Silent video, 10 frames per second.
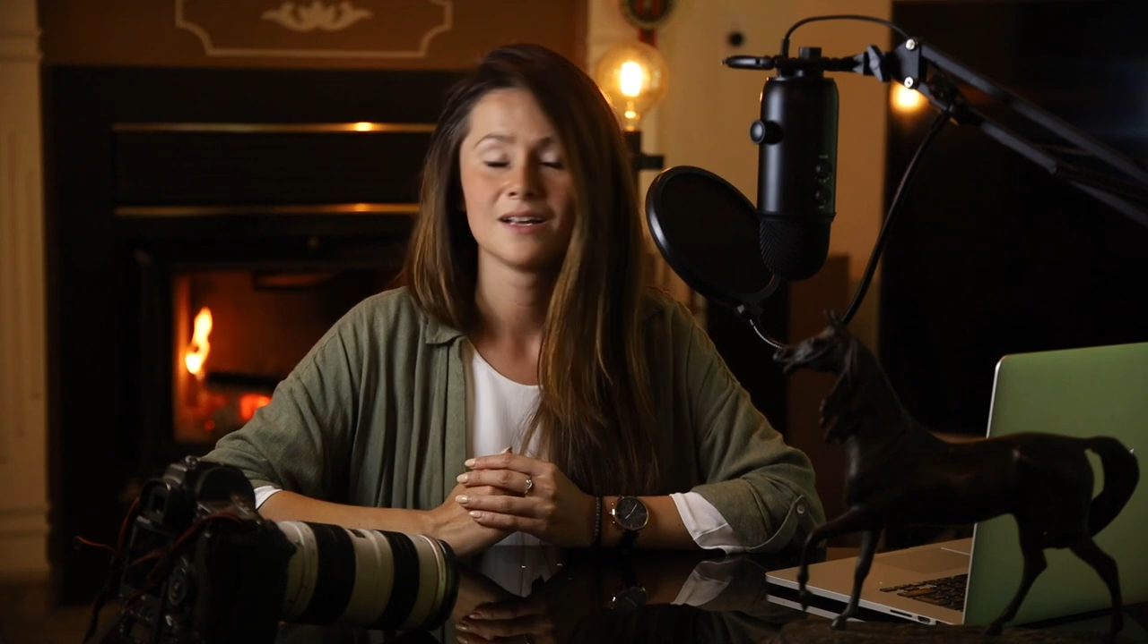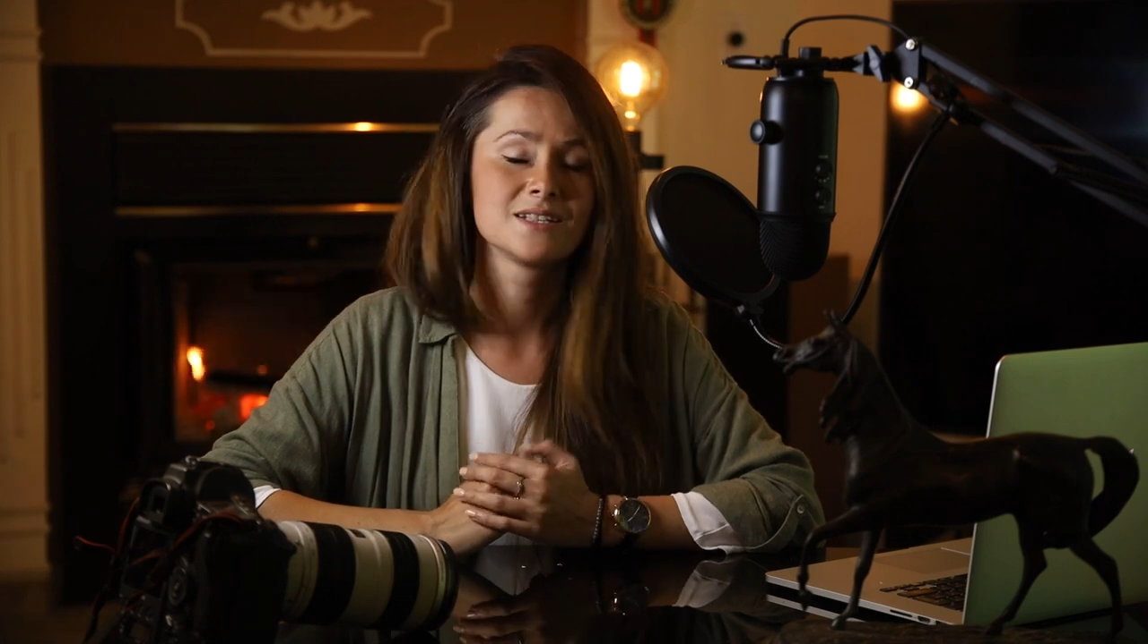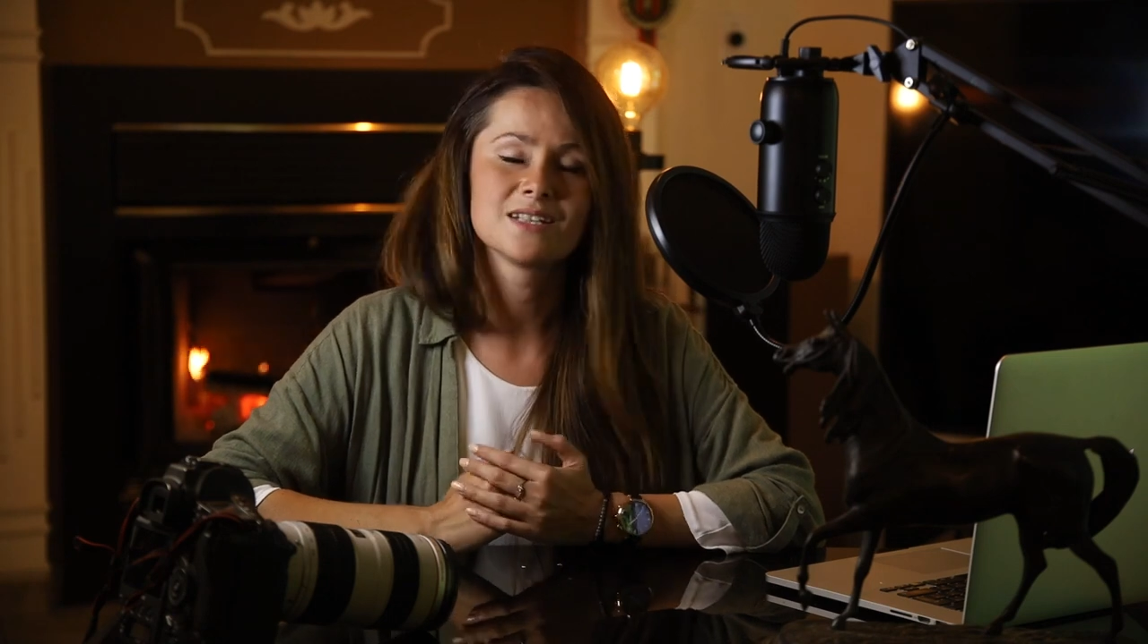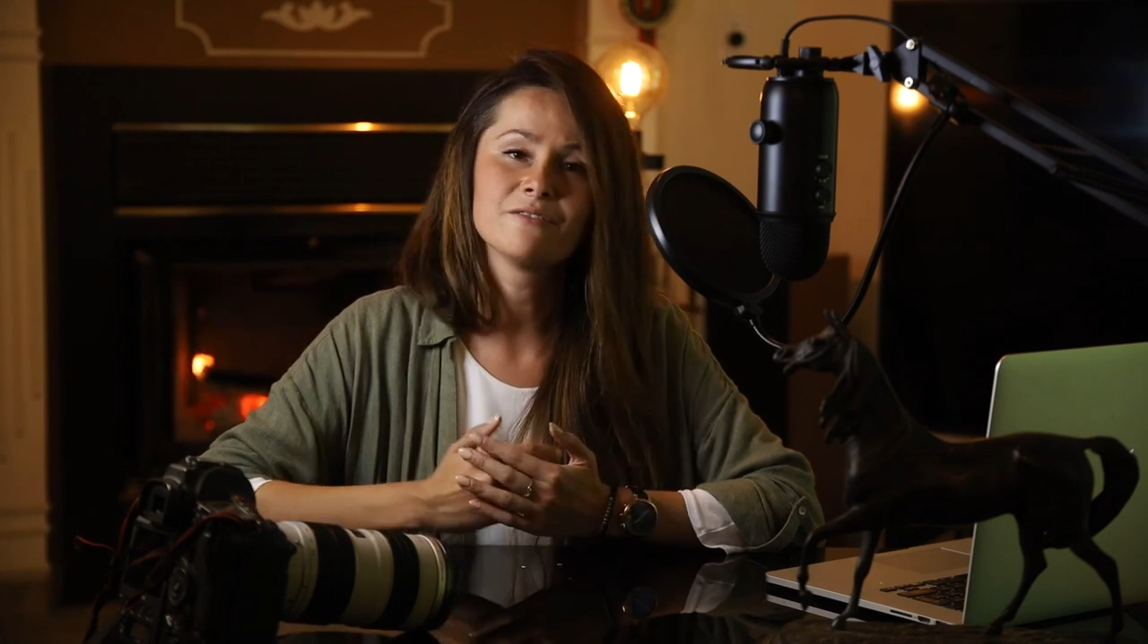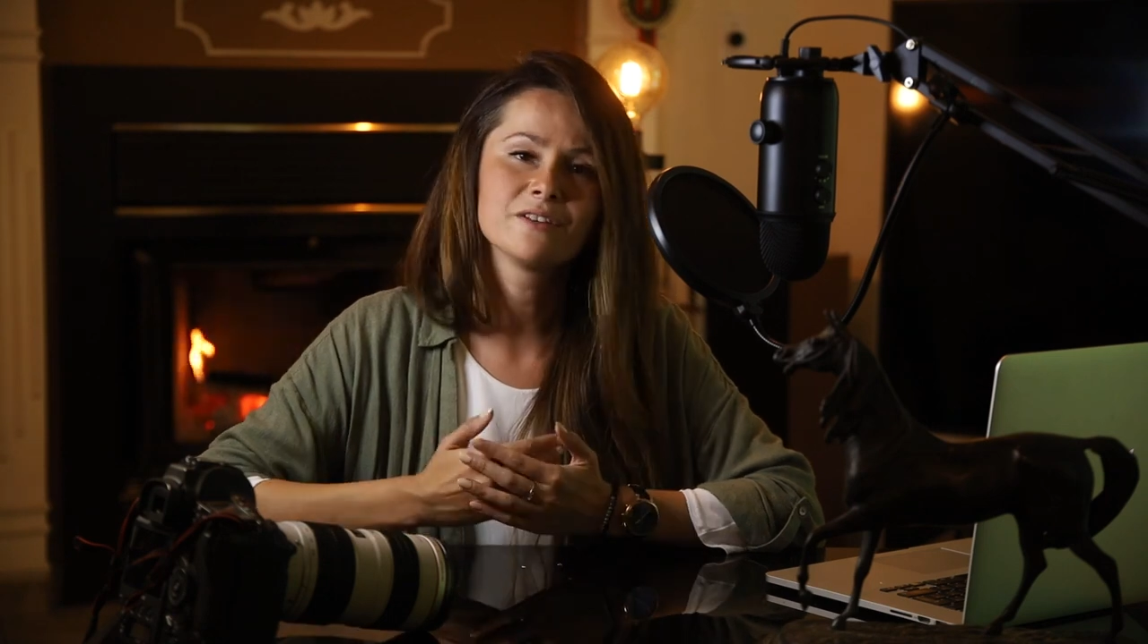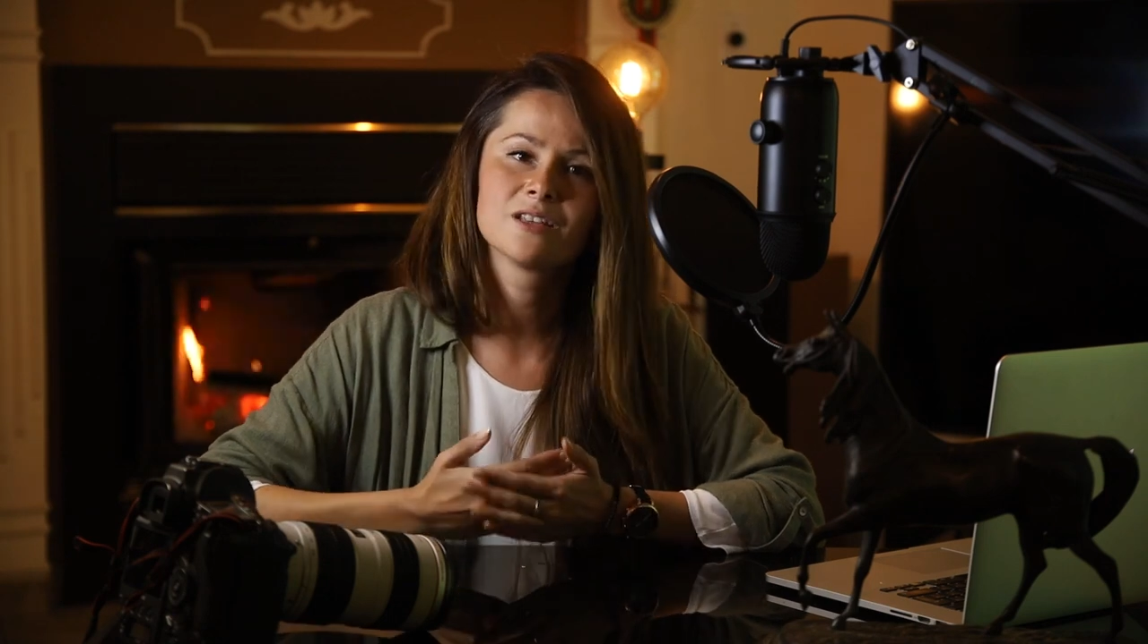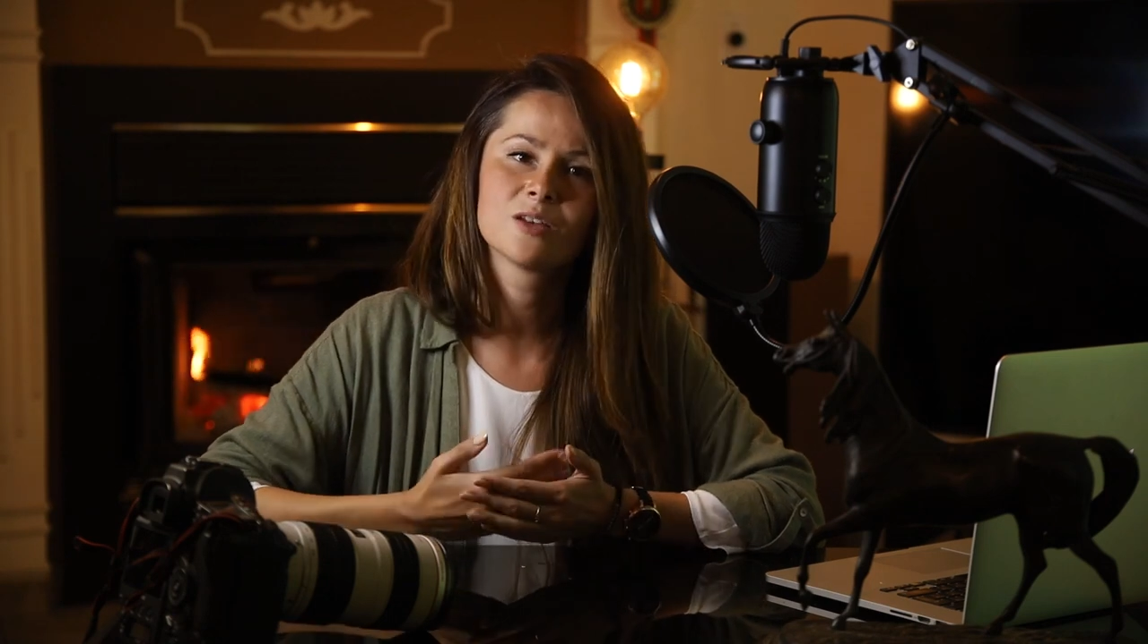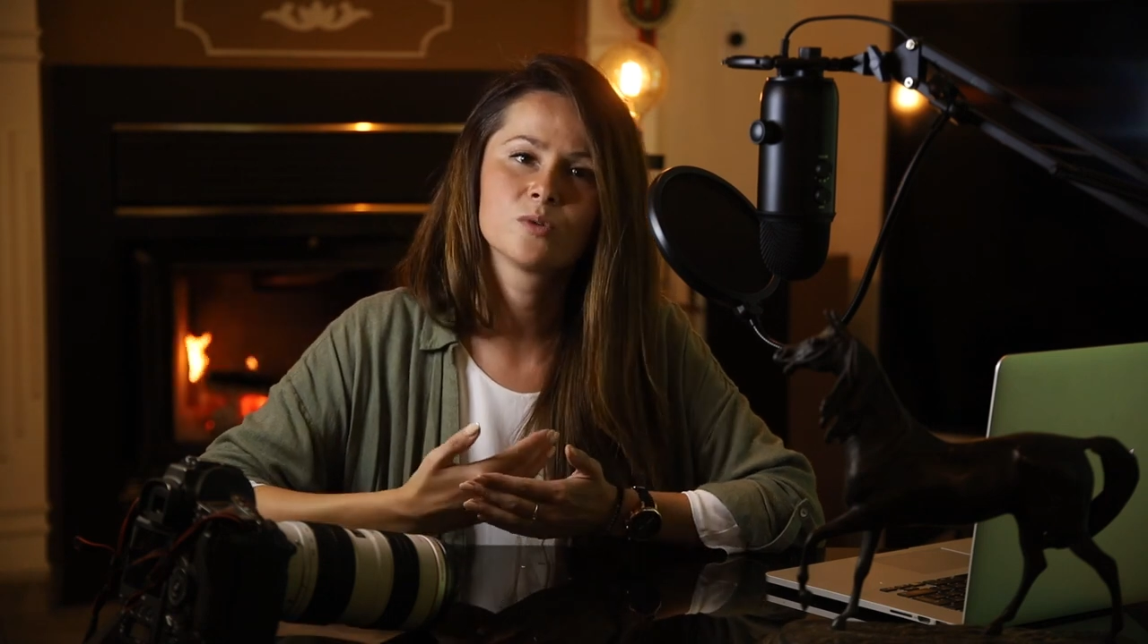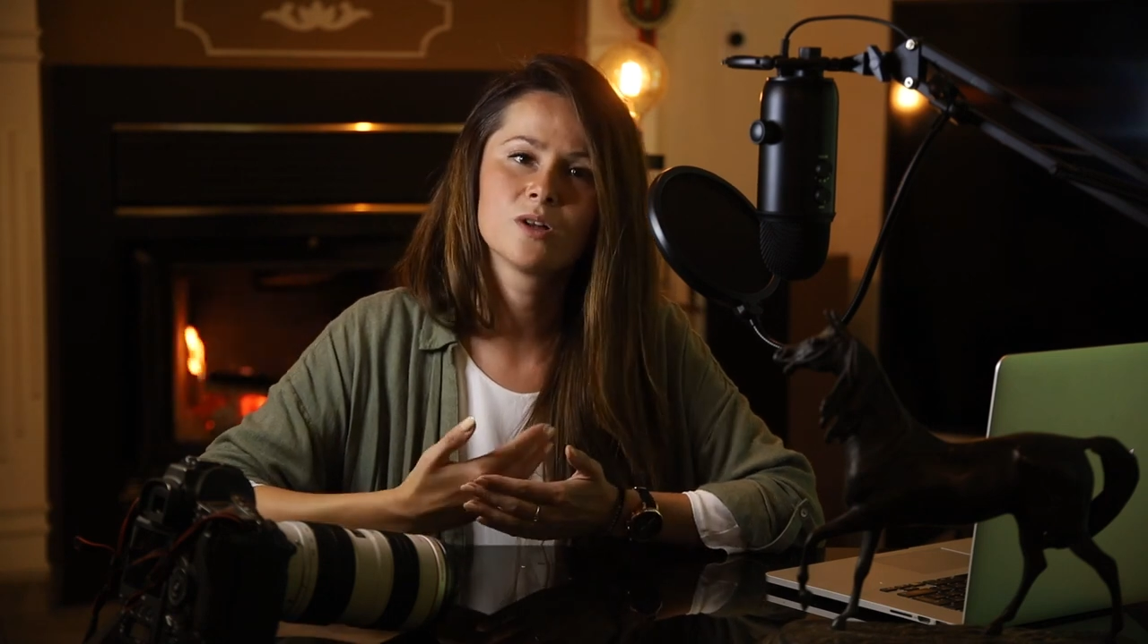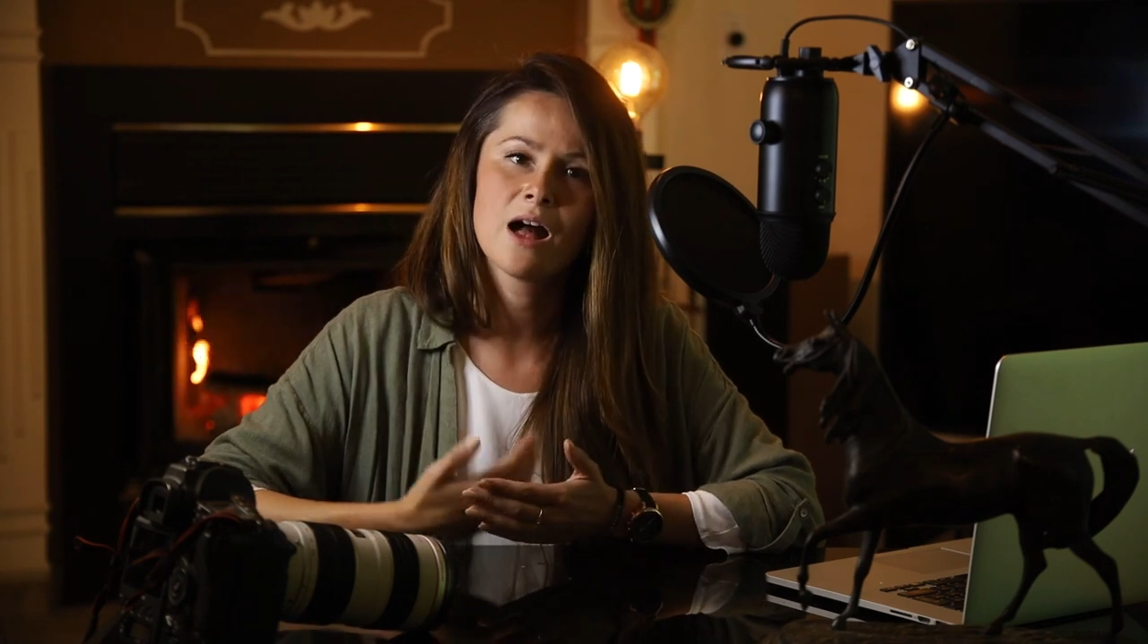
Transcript: something that will